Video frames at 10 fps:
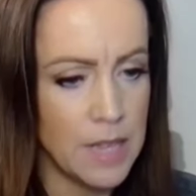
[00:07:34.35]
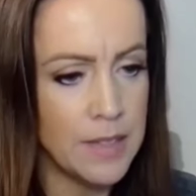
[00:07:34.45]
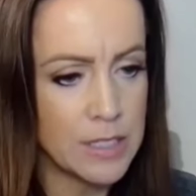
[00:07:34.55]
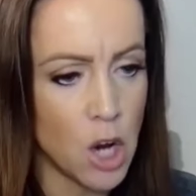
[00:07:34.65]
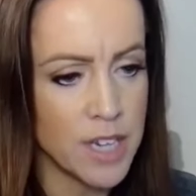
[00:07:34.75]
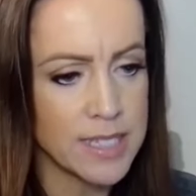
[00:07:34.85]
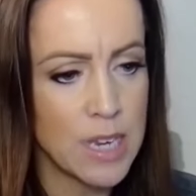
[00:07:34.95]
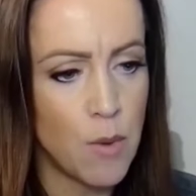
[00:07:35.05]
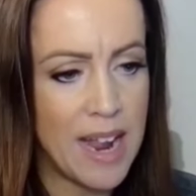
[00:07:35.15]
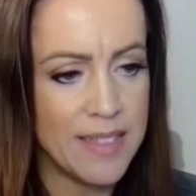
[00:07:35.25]
And that's honestly
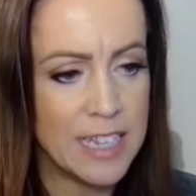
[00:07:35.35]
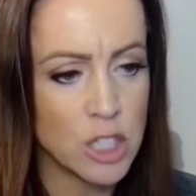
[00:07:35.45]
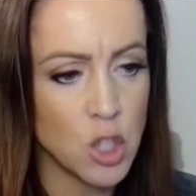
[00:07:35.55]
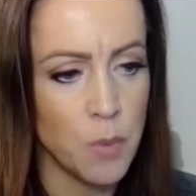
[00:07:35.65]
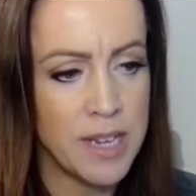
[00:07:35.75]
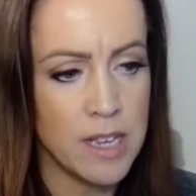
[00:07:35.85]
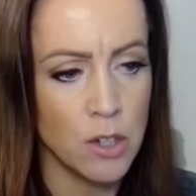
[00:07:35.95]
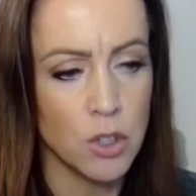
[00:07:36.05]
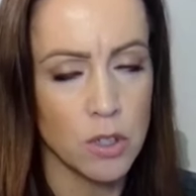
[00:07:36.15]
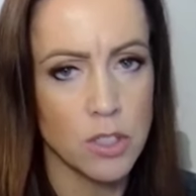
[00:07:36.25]
why I think so many young
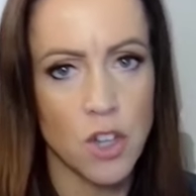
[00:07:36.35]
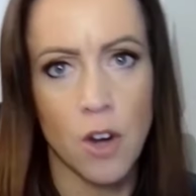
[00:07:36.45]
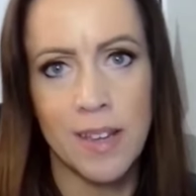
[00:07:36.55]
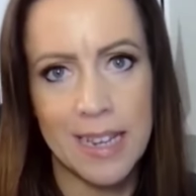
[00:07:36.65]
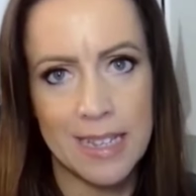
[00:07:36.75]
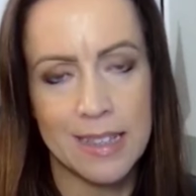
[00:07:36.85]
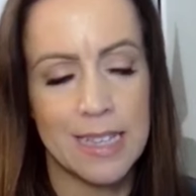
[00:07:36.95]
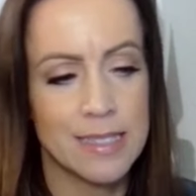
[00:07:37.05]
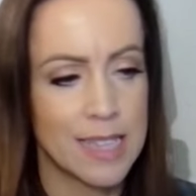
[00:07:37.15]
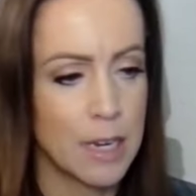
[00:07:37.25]
girls are getting
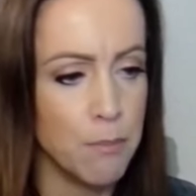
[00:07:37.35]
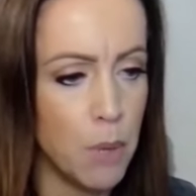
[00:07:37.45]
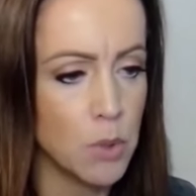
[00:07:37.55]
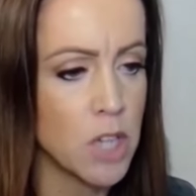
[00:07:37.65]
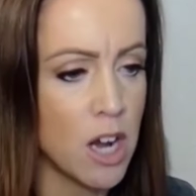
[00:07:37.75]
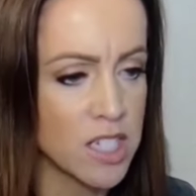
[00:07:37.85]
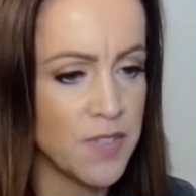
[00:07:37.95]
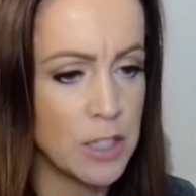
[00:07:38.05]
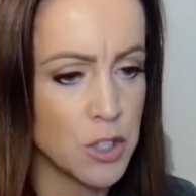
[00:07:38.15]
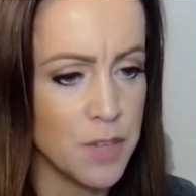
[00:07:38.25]
things like Botox
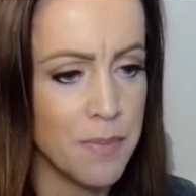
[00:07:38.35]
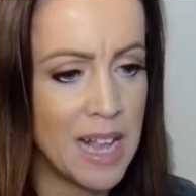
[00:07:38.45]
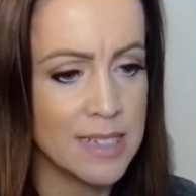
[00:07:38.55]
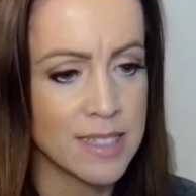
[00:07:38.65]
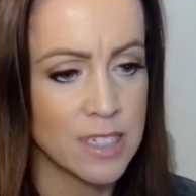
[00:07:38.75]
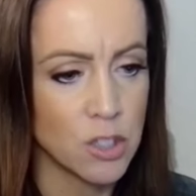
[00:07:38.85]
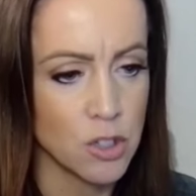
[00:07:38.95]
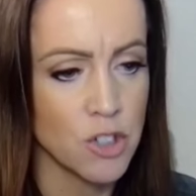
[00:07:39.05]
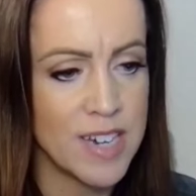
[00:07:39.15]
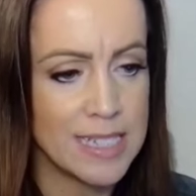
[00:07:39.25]
fillers and plastic
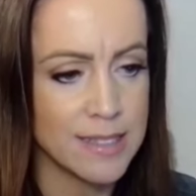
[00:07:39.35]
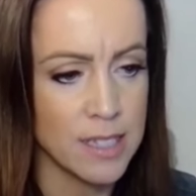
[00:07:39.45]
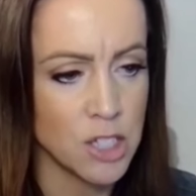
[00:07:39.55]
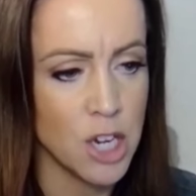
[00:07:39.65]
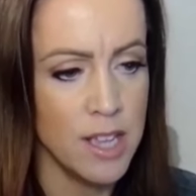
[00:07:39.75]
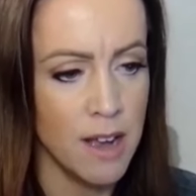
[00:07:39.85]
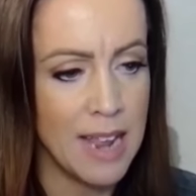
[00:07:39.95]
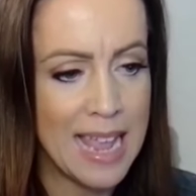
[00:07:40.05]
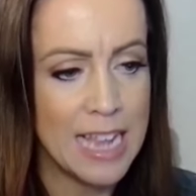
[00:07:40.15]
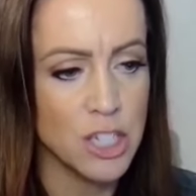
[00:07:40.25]
surgery at such a young
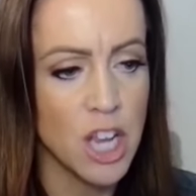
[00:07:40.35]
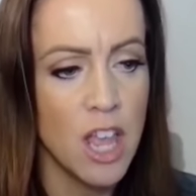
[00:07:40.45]
age.